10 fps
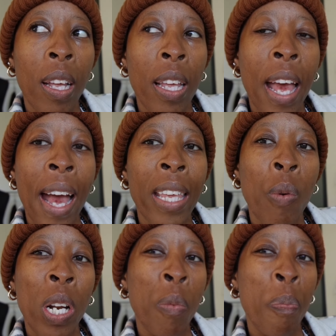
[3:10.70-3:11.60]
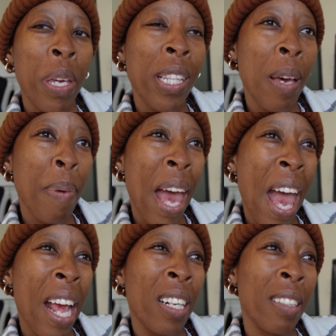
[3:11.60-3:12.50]
Yeah, I came one up with Peter
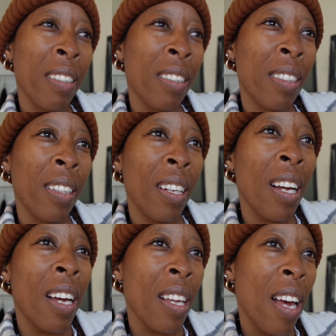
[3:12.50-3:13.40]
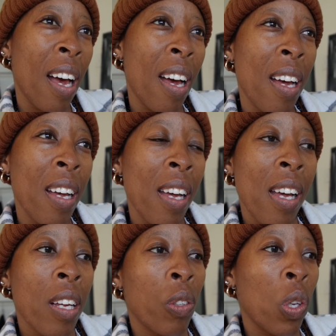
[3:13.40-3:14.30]
Pan. Yeah,
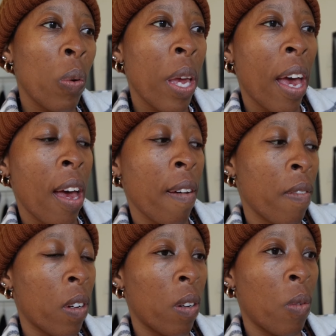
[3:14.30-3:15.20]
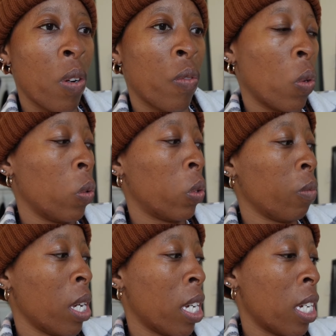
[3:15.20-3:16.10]
so we have one of those
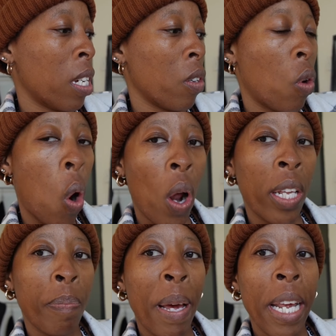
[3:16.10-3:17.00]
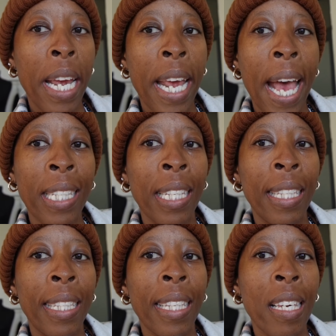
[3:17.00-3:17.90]
collars, but it has a
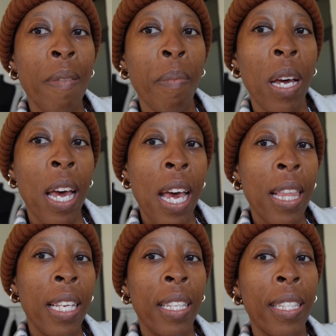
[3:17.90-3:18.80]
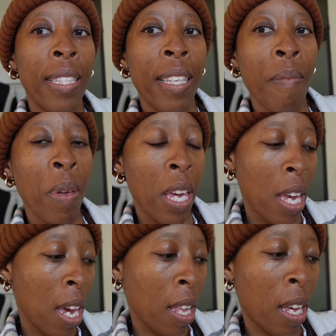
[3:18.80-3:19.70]
seam. There's a seam
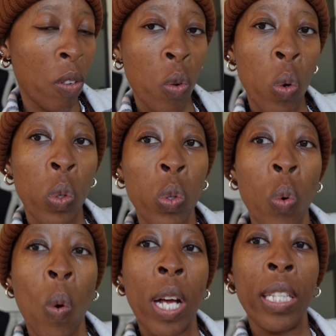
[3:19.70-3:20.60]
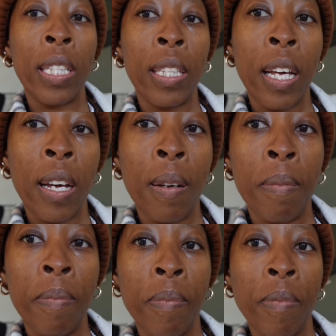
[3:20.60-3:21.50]
here that goes towards
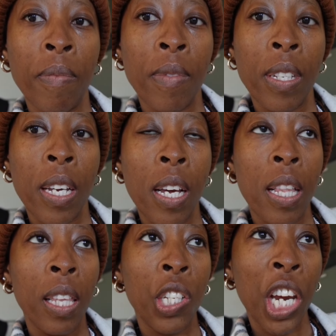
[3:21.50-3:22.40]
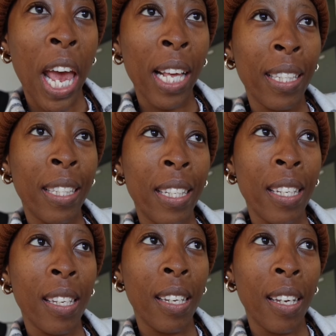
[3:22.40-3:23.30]
the
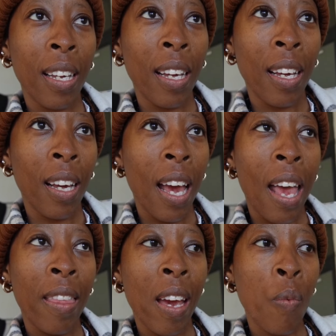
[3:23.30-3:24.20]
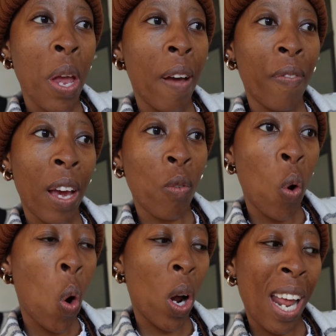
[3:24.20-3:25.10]
chest. And then we have that
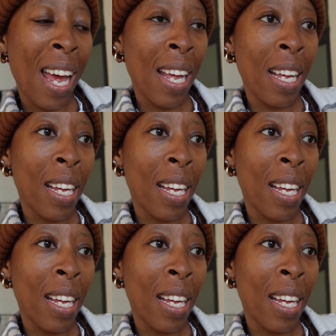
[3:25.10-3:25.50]
collar.